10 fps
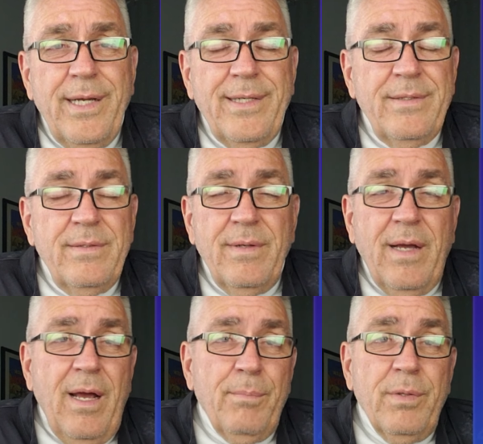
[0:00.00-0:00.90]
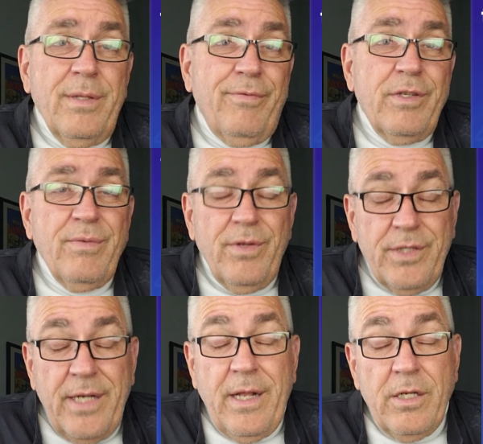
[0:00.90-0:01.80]
And first of all, they're
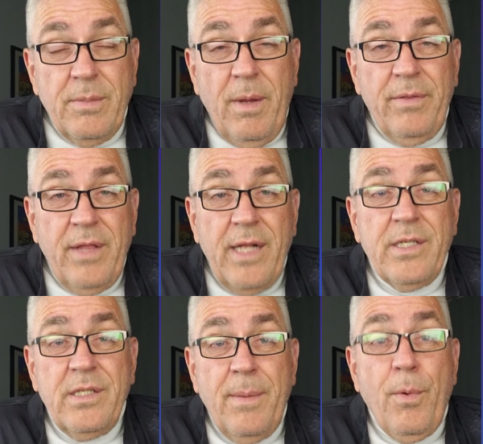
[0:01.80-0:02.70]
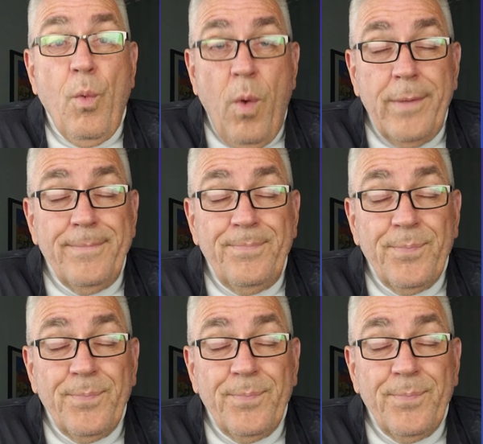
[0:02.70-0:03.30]
$10 a month. That's number one.